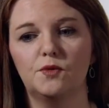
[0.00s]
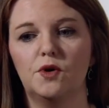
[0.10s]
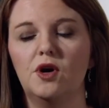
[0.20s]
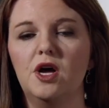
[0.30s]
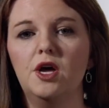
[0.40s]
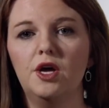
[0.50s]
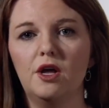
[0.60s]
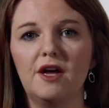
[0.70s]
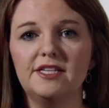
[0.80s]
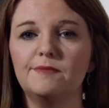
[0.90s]
will
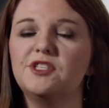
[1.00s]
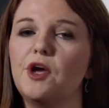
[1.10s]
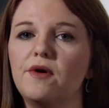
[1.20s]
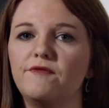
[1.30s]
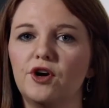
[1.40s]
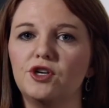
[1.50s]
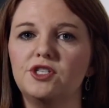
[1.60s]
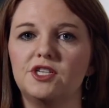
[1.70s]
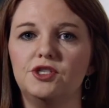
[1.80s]
a lot of times go in first